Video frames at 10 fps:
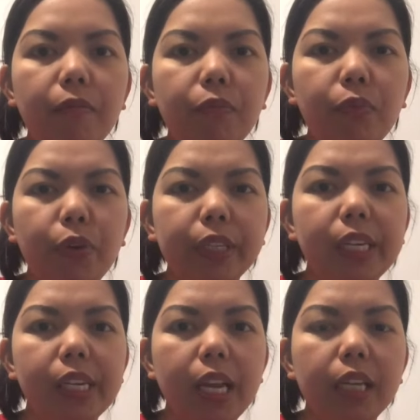
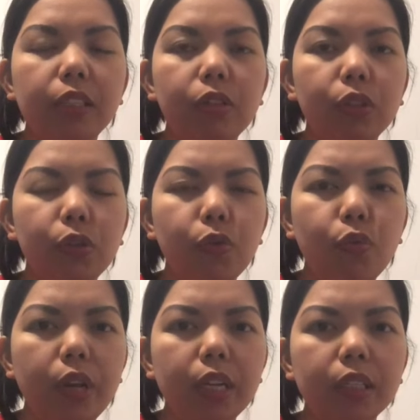14 days or 2
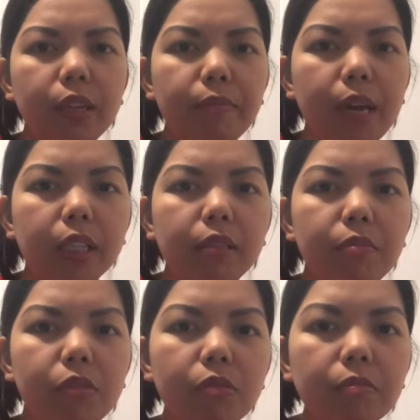weeks in
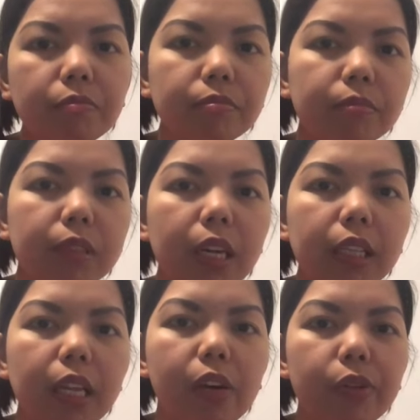maximum,
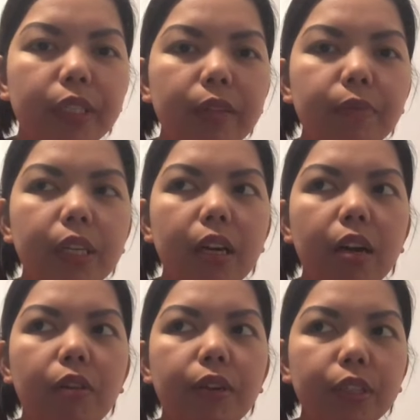that they receive
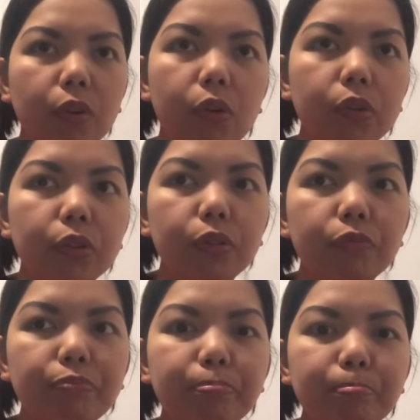the result.
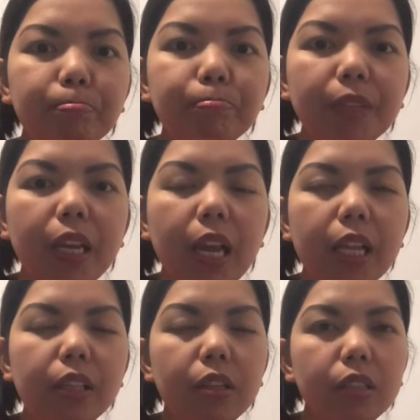
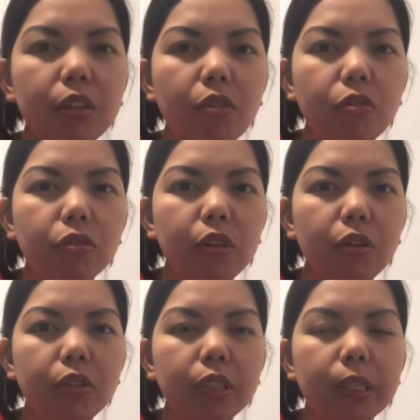Okay, so
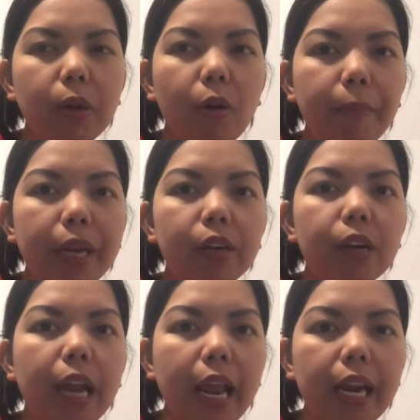don't open
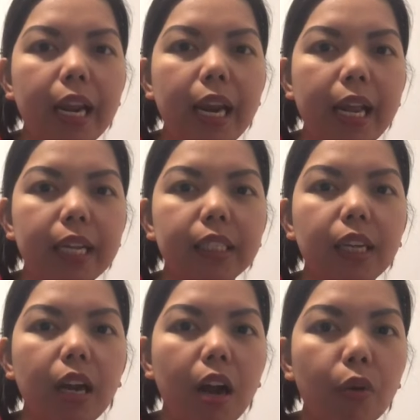your
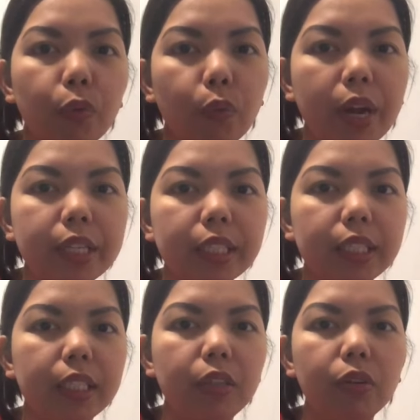NNAS account
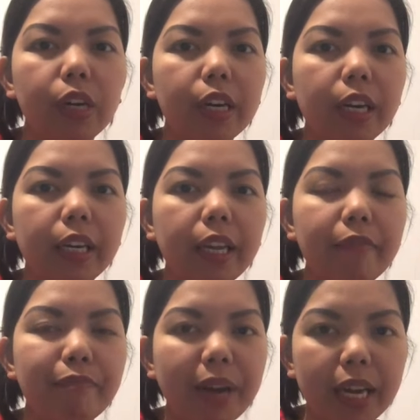once you are not
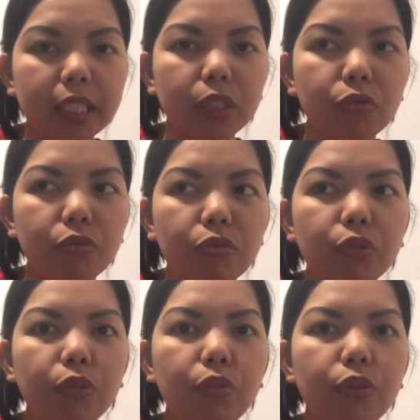yet passed
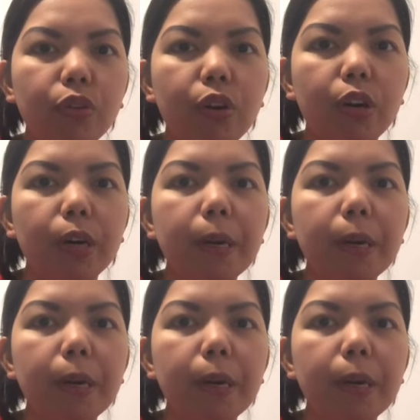to your